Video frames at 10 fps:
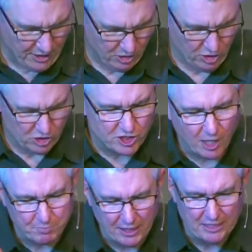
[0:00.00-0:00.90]
There's
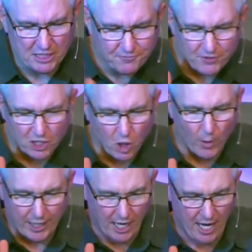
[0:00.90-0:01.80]
something different
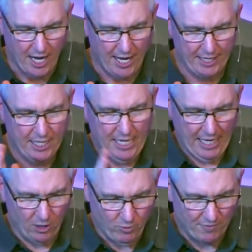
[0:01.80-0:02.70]
going on
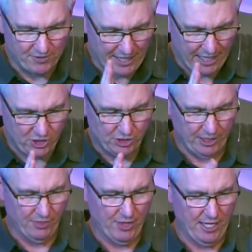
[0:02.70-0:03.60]
in
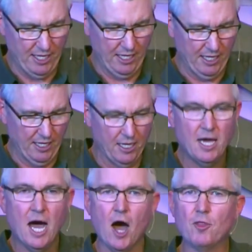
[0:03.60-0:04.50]
Revelation than
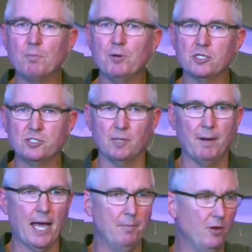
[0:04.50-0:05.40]
in other books of the
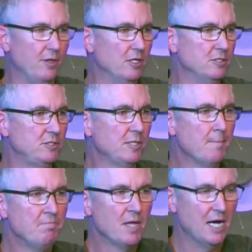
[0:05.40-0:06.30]
Bible. There's
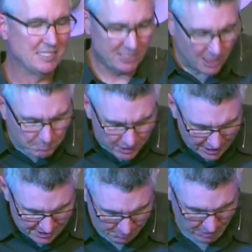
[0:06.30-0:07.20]
a
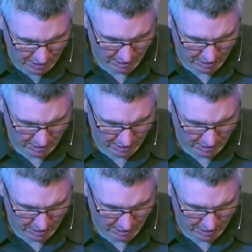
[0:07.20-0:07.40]
symbolism